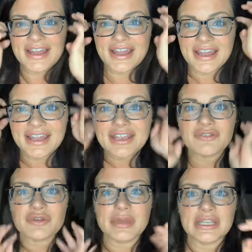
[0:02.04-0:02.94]
Hey
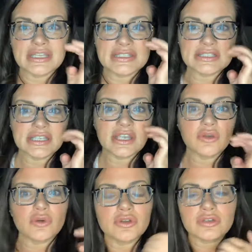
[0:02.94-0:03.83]
everybody, it's Leah
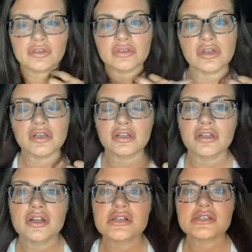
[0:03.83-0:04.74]
Gordon.
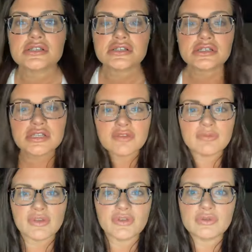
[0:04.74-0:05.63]
I'll see if
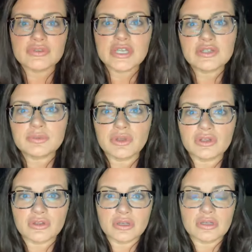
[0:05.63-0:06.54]
my phone stays
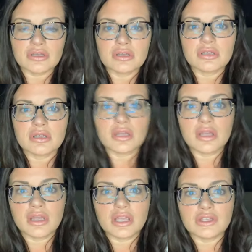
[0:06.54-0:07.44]
put.
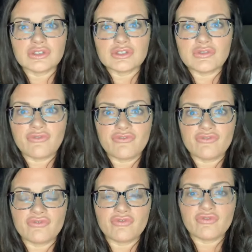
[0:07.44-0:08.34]
It just
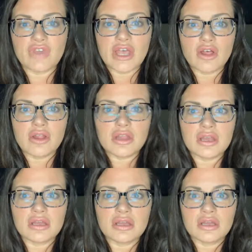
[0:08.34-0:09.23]
fell
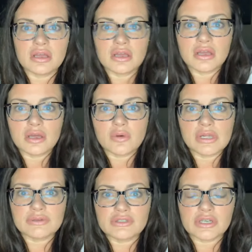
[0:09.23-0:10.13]
while
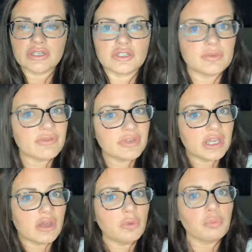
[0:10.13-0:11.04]
I was trying to do my
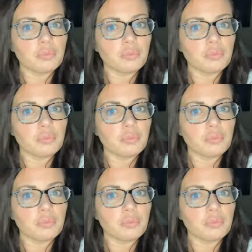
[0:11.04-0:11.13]
video.